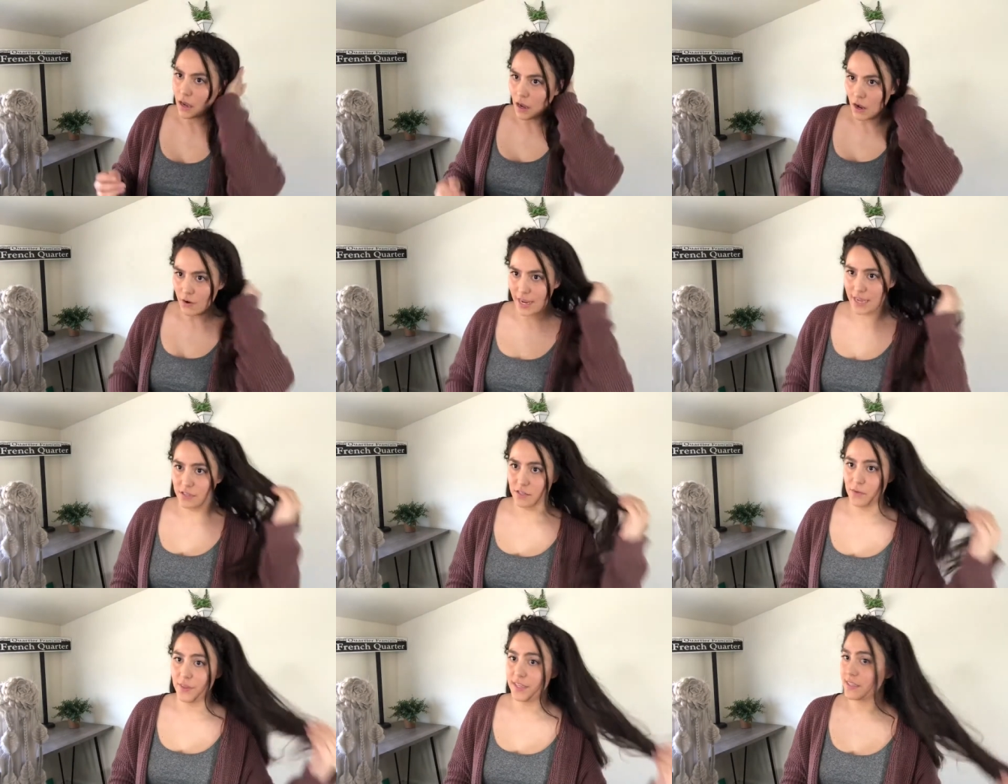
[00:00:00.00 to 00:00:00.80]
Okay,
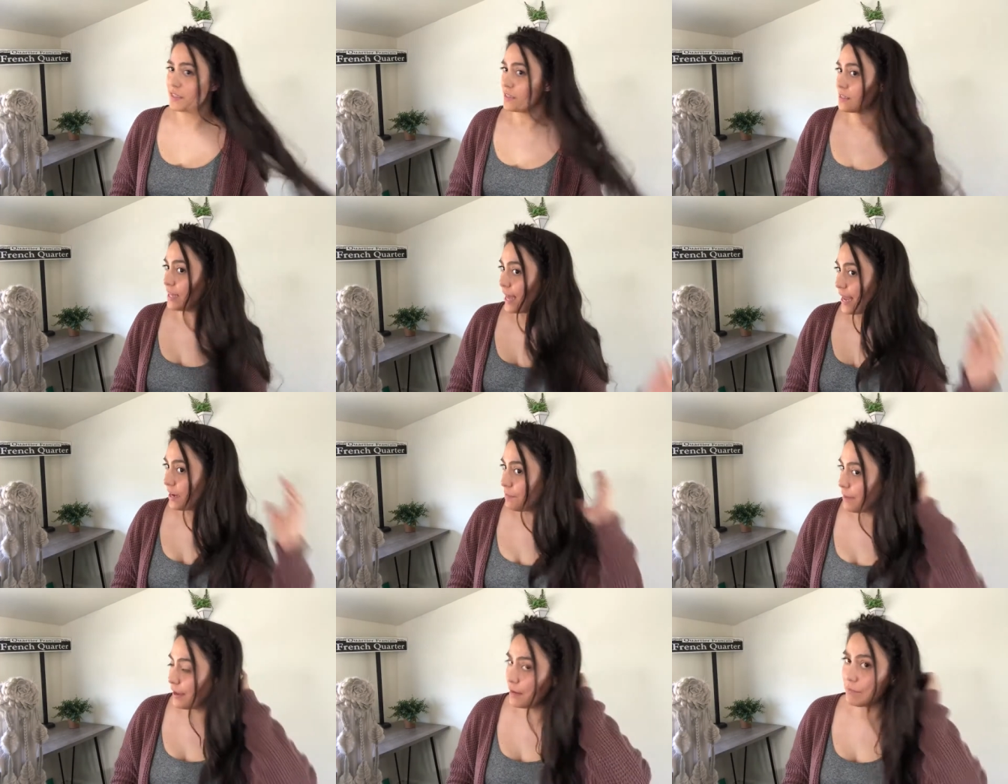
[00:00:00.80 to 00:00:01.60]
so this is the
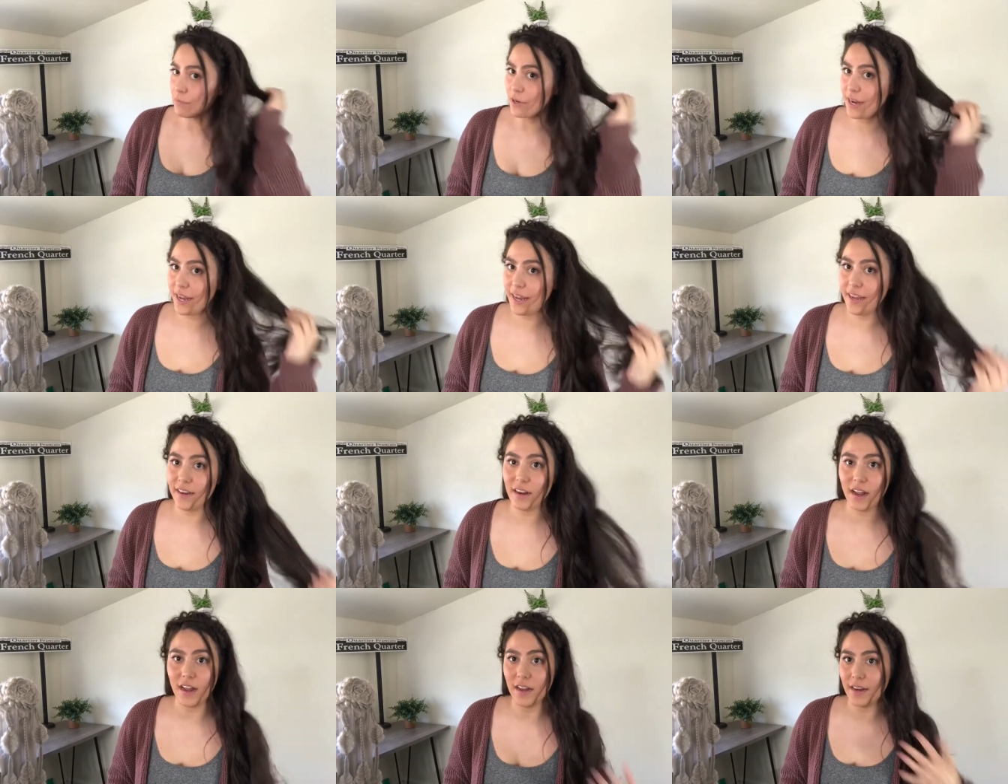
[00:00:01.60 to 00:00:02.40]
headband braid
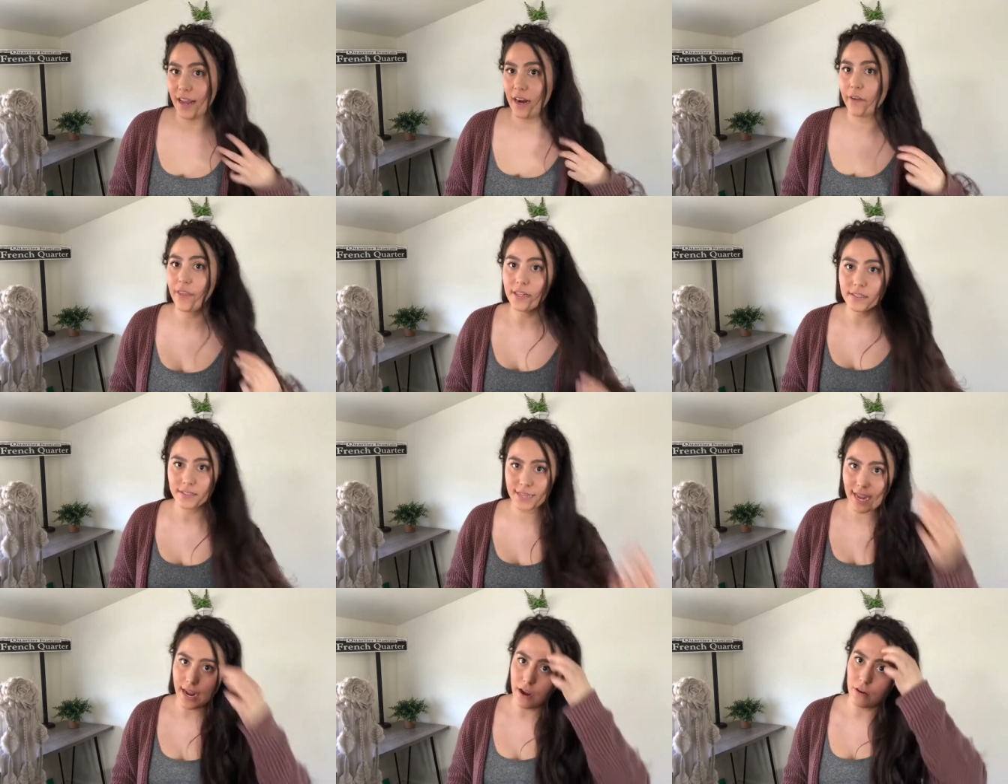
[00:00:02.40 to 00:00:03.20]
on hair that's
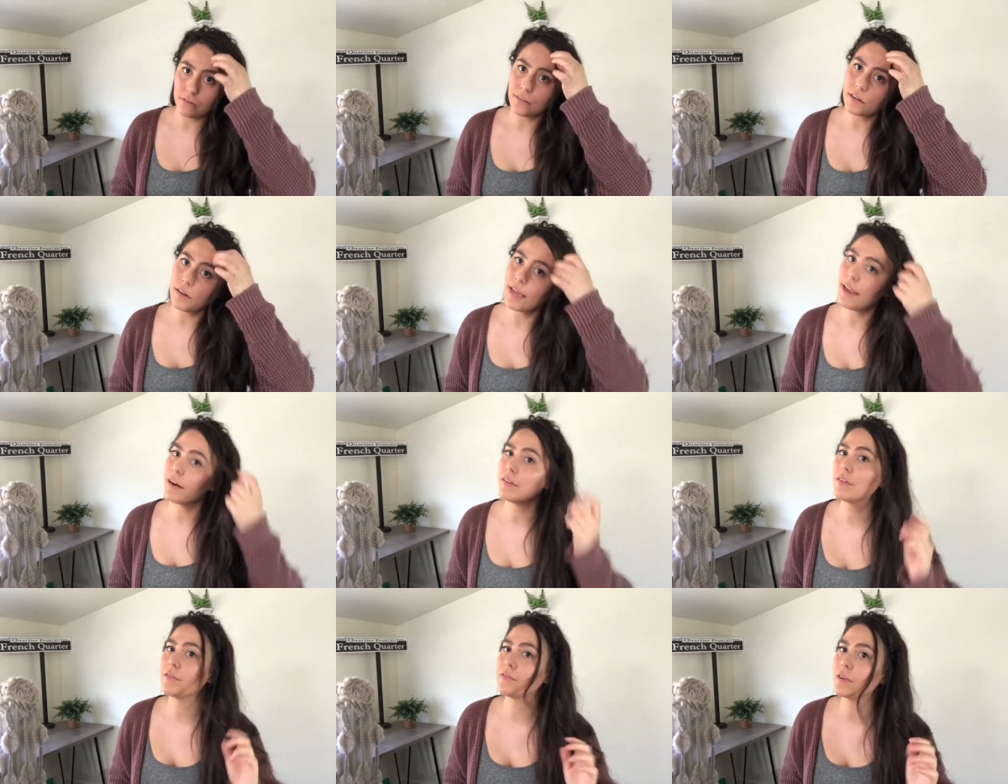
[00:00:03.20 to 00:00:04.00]
down. Little hair
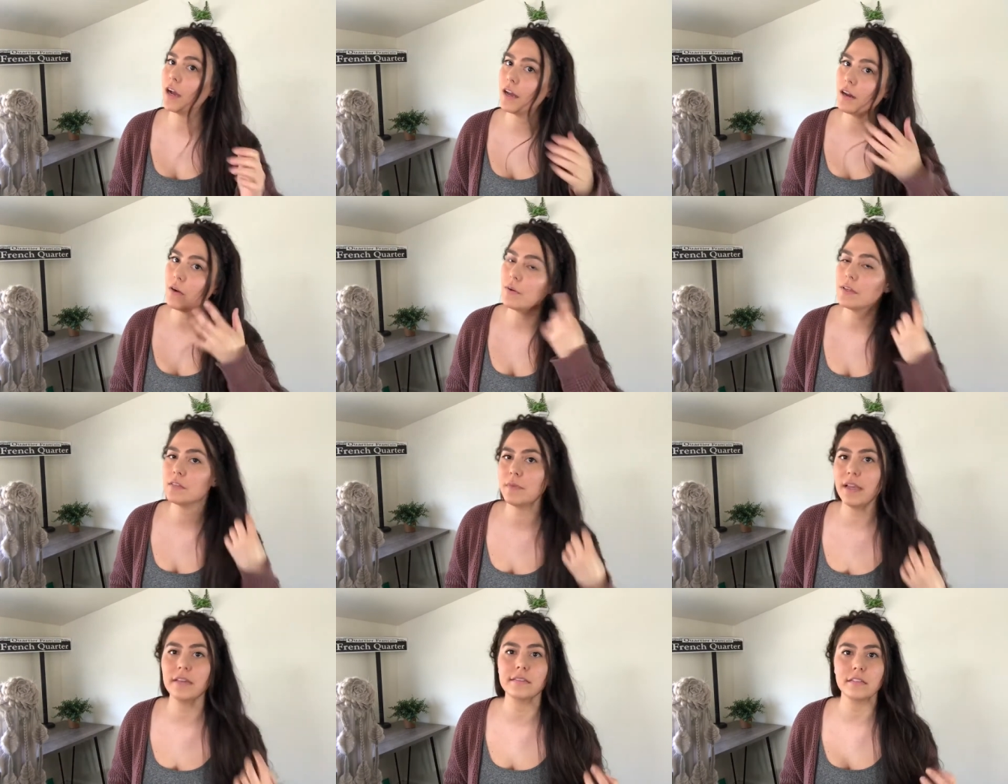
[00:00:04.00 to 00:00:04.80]
in the front always
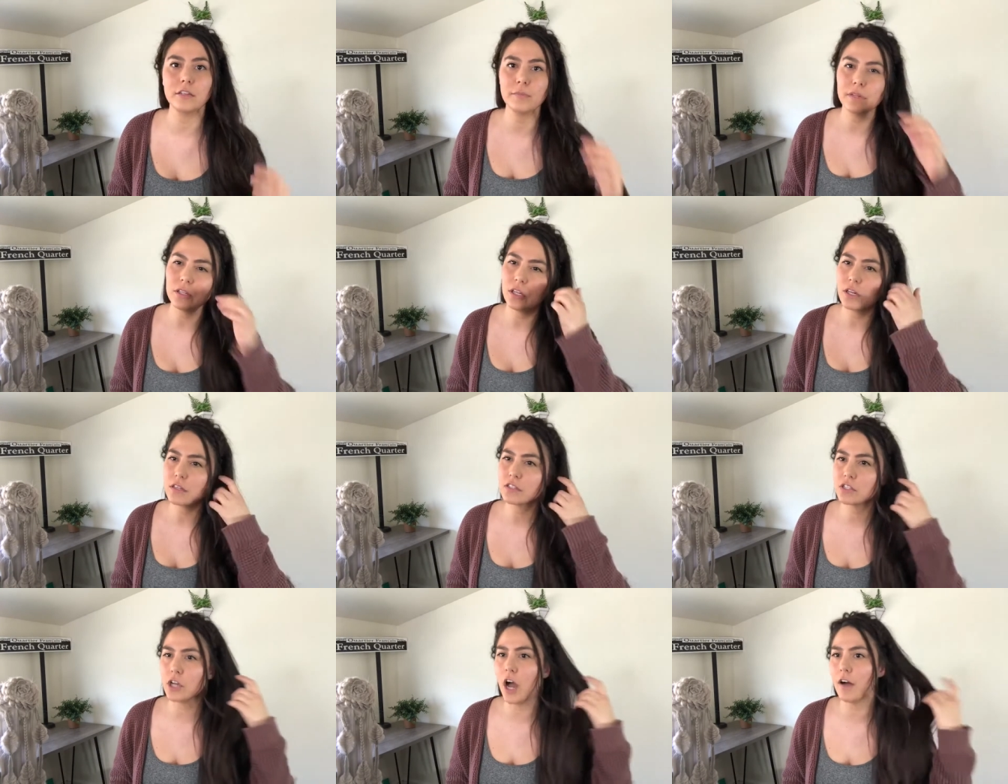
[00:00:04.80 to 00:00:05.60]
makes a little bit look
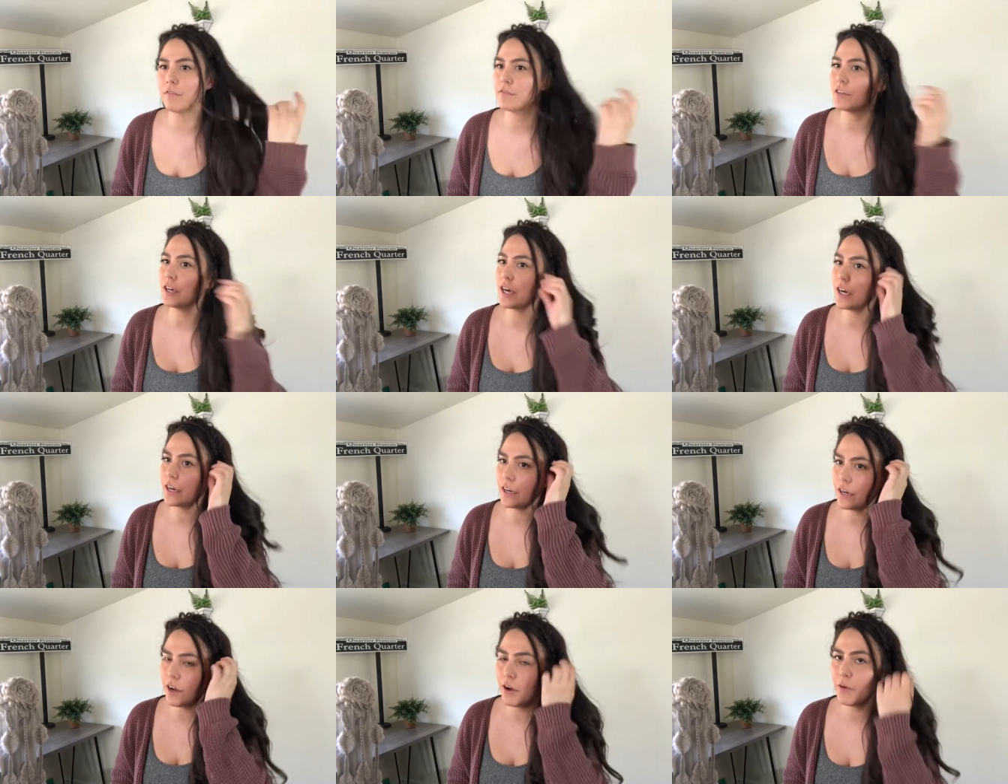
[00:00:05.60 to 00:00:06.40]
softer,
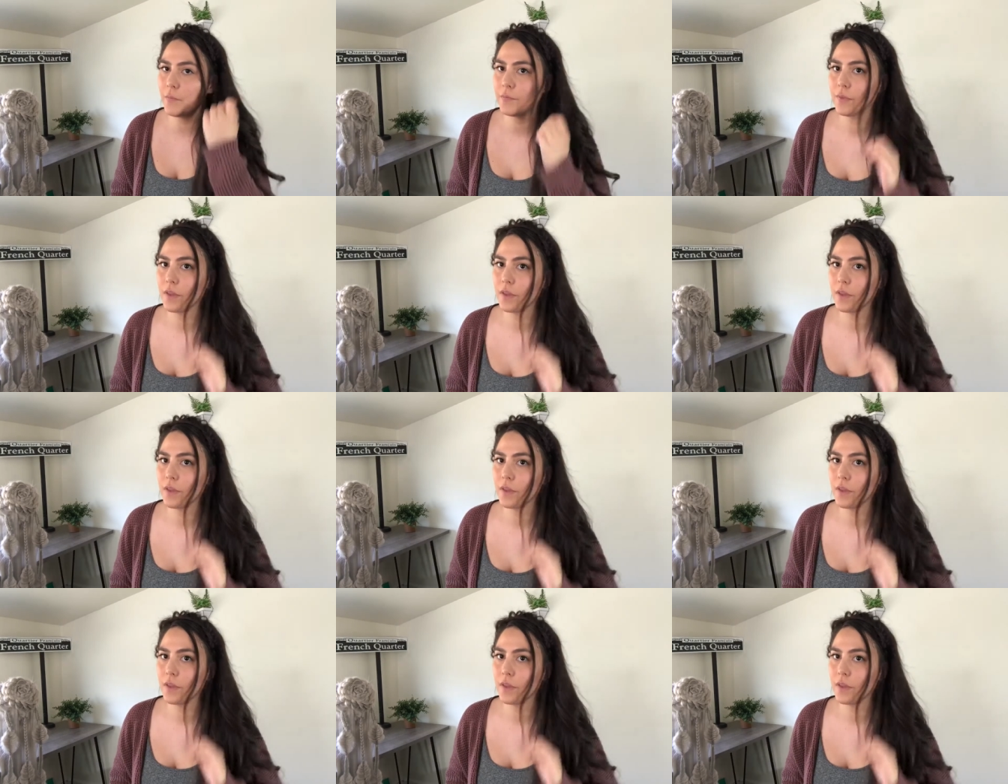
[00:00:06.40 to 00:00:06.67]
you know?